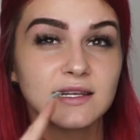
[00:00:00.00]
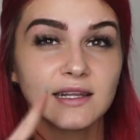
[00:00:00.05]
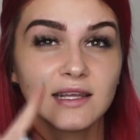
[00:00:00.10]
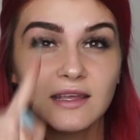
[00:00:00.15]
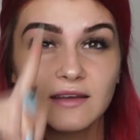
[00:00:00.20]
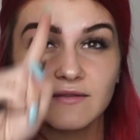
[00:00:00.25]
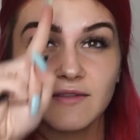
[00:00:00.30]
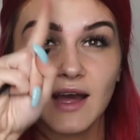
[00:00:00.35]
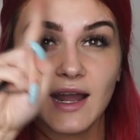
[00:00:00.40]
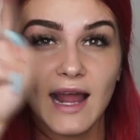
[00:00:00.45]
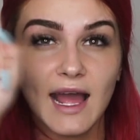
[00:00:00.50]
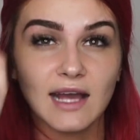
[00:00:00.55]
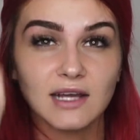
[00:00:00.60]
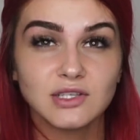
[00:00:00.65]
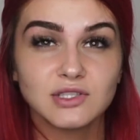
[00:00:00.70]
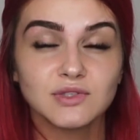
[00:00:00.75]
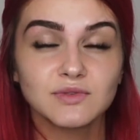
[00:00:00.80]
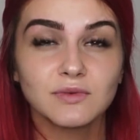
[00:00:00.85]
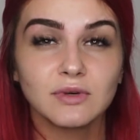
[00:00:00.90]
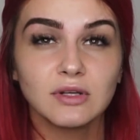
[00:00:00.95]
give that
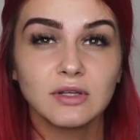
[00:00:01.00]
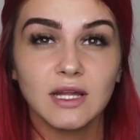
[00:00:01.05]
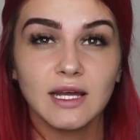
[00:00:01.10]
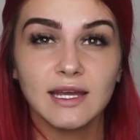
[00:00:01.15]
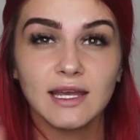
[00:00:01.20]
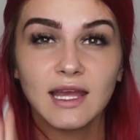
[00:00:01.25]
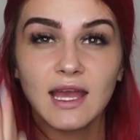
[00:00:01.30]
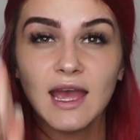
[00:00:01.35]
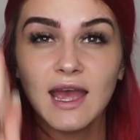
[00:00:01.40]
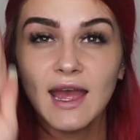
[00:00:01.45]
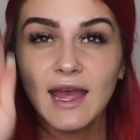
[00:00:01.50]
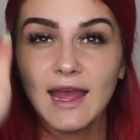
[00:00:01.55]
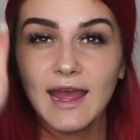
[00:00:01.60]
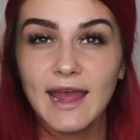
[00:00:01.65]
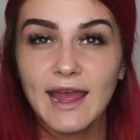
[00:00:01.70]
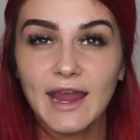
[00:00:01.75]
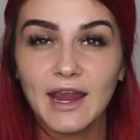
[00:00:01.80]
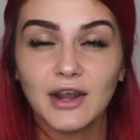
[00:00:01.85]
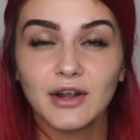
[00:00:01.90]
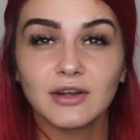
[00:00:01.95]
actual like
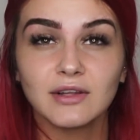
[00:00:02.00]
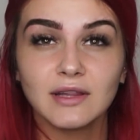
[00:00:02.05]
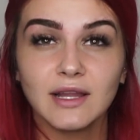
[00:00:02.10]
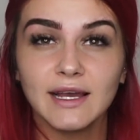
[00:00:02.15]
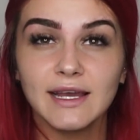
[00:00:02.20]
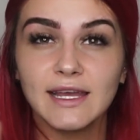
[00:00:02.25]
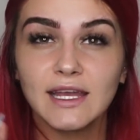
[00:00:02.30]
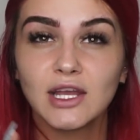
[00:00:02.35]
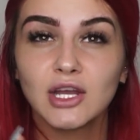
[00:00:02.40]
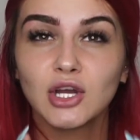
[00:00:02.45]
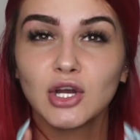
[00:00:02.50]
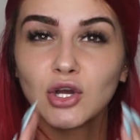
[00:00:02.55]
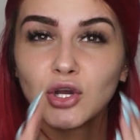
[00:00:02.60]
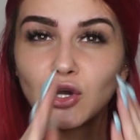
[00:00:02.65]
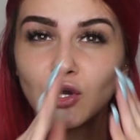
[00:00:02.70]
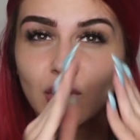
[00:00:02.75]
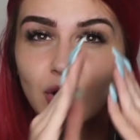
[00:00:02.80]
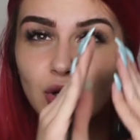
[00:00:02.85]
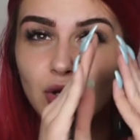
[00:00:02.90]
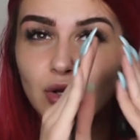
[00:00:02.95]
hair like
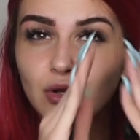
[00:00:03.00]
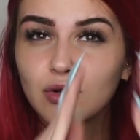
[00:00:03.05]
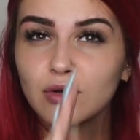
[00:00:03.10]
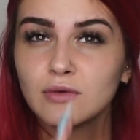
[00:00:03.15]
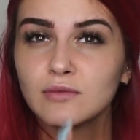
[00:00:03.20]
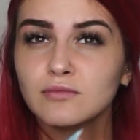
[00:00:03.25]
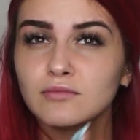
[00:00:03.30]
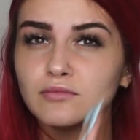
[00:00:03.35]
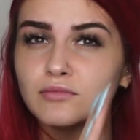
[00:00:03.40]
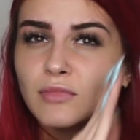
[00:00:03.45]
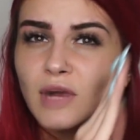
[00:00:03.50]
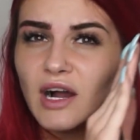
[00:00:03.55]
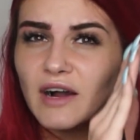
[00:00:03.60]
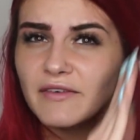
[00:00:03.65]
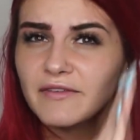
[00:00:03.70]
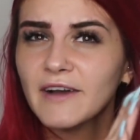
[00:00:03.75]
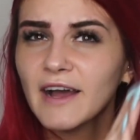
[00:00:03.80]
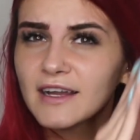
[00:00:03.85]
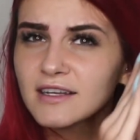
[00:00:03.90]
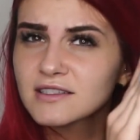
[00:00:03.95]

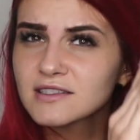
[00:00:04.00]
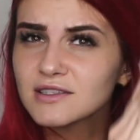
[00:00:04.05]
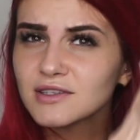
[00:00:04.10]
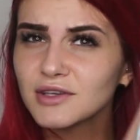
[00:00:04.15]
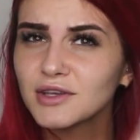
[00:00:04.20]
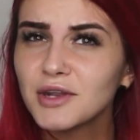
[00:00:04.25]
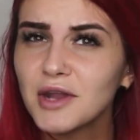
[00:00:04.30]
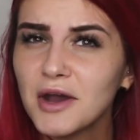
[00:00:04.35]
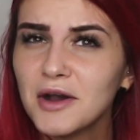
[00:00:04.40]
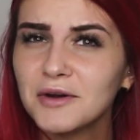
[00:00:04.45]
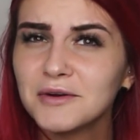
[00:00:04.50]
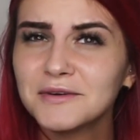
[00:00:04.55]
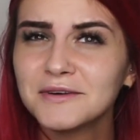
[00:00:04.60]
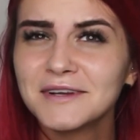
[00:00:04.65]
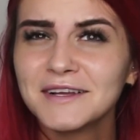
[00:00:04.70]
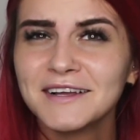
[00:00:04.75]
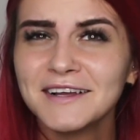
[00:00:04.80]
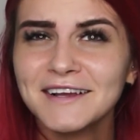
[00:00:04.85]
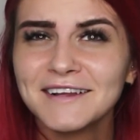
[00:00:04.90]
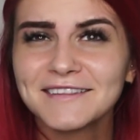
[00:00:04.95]
effect, you know,
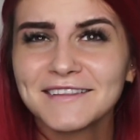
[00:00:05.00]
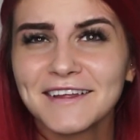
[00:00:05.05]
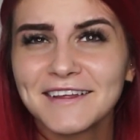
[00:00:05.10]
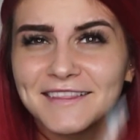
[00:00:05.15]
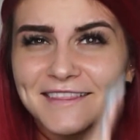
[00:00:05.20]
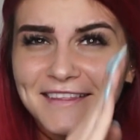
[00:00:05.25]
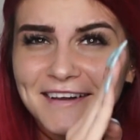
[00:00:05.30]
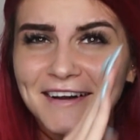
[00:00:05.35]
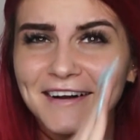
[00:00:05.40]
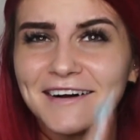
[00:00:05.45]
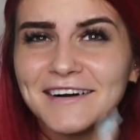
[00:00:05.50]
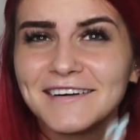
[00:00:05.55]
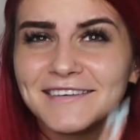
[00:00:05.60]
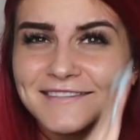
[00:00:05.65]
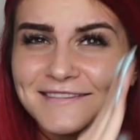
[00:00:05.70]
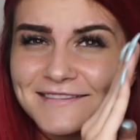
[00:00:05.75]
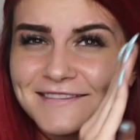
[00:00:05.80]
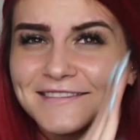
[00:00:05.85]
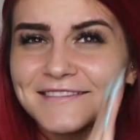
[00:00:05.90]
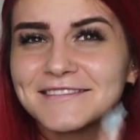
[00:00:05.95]
like the
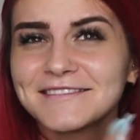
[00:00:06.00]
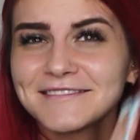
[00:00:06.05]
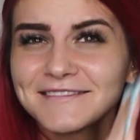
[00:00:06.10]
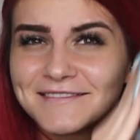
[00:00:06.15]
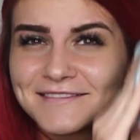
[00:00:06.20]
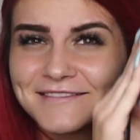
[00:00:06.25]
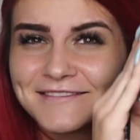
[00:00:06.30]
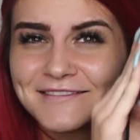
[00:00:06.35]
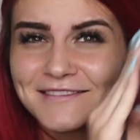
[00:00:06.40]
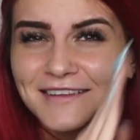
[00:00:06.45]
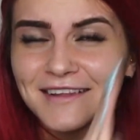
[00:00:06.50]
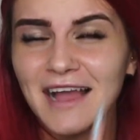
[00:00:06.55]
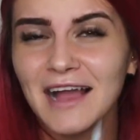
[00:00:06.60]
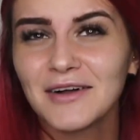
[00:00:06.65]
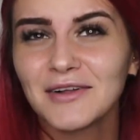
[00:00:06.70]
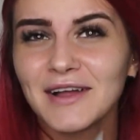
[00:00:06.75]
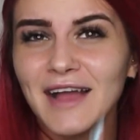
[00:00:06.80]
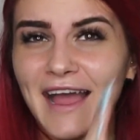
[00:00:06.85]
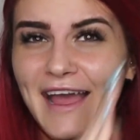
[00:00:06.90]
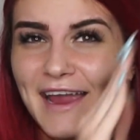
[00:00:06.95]

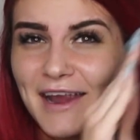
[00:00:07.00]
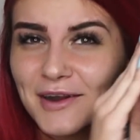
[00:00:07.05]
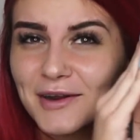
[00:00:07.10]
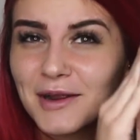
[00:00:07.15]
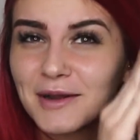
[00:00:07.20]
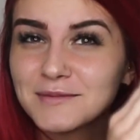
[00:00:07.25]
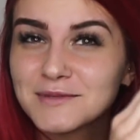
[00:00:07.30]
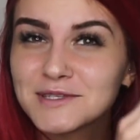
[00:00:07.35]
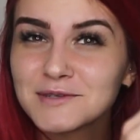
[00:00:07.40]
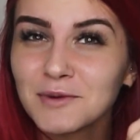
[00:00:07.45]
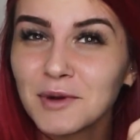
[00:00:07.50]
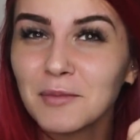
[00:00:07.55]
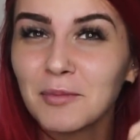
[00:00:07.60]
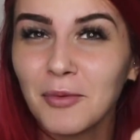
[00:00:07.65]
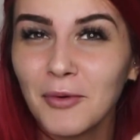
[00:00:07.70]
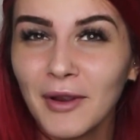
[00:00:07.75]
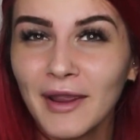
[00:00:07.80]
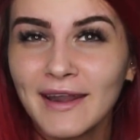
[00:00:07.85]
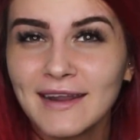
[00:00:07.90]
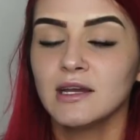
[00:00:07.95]
how a hair comes to a
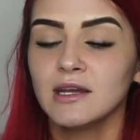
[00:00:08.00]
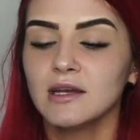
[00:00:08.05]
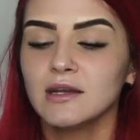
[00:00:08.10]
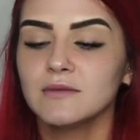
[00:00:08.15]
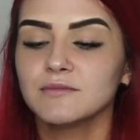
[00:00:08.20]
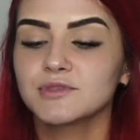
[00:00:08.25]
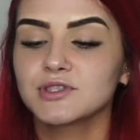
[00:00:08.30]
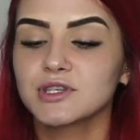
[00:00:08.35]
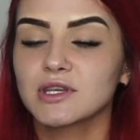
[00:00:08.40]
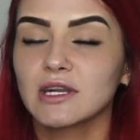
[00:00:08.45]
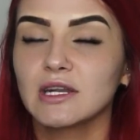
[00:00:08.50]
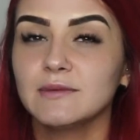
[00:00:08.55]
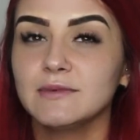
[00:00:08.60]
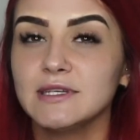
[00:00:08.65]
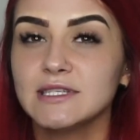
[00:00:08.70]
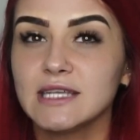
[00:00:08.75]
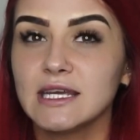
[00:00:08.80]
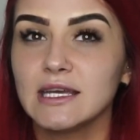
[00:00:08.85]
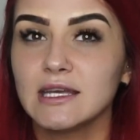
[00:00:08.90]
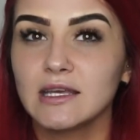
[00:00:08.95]
point. I'm just gonna
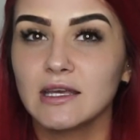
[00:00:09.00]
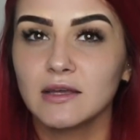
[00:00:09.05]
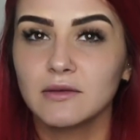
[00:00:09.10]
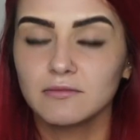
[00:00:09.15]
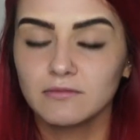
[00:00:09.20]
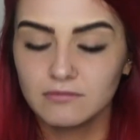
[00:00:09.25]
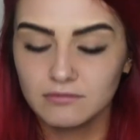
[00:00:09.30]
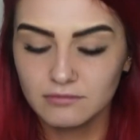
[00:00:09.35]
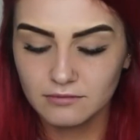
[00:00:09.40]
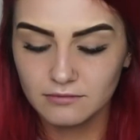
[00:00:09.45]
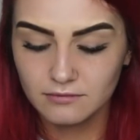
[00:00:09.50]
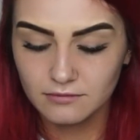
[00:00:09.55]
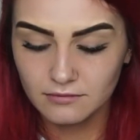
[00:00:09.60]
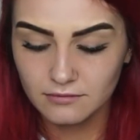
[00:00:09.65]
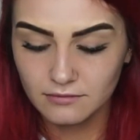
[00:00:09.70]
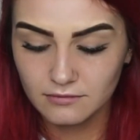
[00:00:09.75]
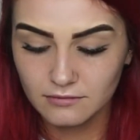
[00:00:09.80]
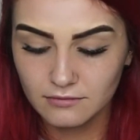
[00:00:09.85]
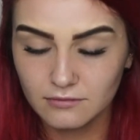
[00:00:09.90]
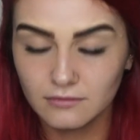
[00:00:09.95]
be taking,
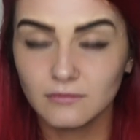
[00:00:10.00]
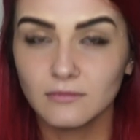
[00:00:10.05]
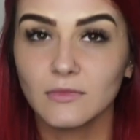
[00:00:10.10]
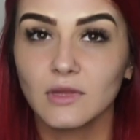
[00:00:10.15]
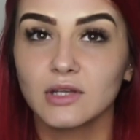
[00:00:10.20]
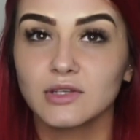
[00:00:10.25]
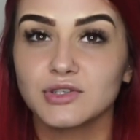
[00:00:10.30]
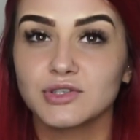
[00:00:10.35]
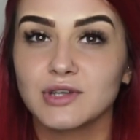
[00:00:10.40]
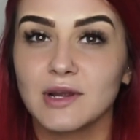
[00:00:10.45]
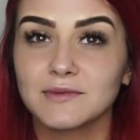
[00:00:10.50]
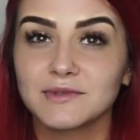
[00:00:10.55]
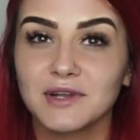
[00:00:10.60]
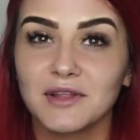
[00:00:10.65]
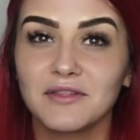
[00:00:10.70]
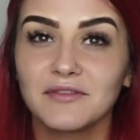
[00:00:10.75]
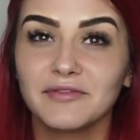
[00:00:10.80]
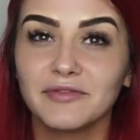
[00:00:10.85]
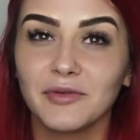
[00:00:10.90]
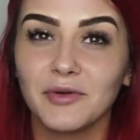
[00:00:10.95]
I just dropped it on
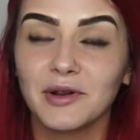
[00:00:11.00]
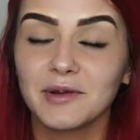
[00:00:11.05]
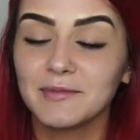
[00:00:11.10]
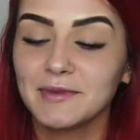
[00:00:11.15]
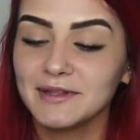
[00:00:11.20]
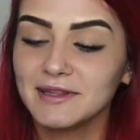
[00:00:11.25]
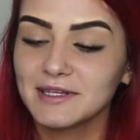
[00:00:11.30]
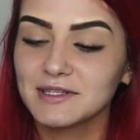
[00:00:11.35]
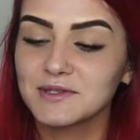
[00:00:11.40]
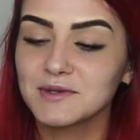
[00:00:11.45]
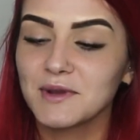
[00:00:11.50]
the floor, but that's